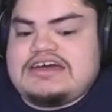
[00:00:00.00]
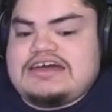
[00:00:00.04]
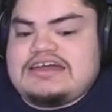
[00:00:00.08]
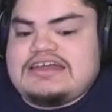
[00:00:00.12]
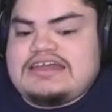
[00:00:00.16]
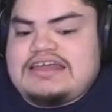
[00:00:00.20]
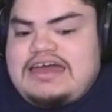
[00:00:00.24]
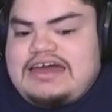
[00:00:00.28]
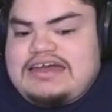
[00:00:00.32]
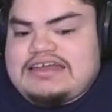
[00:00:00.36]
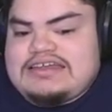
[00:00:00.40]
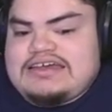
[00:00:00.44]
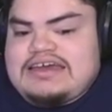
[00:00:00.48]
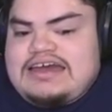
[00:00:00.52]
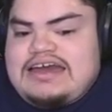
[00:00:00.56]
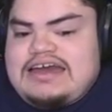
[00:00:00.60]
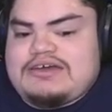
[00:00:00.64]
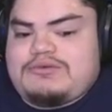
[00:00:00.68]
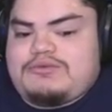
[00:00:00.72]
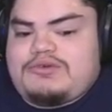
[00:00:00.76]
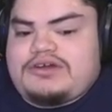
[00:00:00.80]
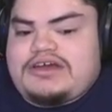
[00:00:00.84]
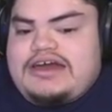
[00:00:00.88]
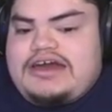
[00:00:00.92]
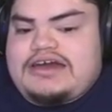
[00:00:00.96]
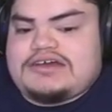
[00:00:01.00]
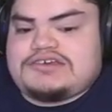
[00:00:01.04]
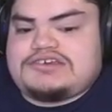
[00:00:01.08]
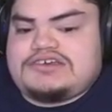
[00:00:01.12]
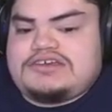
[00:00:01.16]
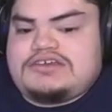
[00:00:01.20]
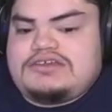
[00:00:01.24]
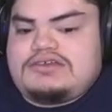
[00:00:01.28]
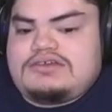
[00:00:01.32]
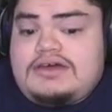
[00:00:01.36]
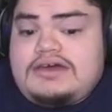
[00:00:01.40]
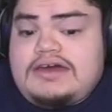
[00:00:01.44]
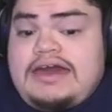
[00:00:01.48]
98
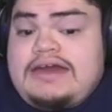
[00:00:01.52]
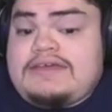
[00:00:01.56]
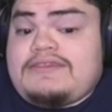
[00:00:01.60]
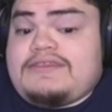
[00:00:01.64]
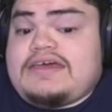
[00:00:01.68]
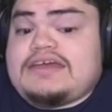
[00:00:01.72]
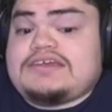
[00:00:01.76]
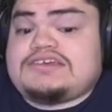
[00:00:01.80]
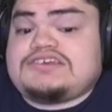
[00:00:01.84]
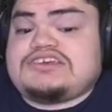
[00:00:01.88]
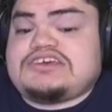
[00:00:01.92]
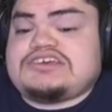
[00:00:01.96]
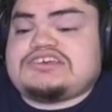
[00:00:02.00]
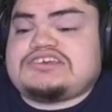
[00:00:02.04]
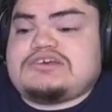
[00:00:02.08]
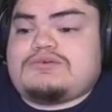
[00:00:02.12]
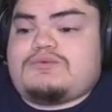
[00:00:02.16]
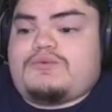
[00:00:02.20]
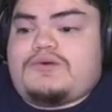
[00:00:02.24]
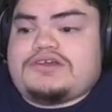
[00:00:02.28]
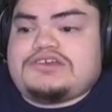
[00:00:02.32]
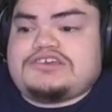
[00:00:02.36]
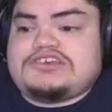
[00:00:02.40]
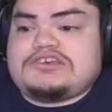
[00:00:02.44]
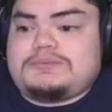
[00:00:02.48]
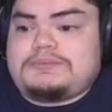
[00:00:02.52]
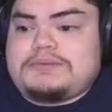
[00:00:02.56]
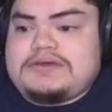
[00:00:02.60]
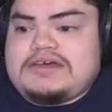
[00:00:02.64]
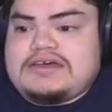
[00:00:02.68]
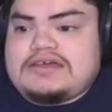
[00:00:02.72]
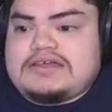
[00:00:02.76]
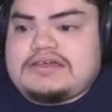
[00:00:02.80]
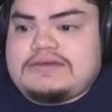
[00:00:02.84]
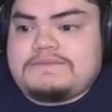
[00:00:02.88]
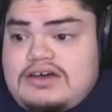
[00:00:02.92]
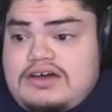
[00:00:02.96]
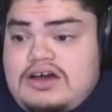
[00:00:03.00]
reaction, and then 61 speed.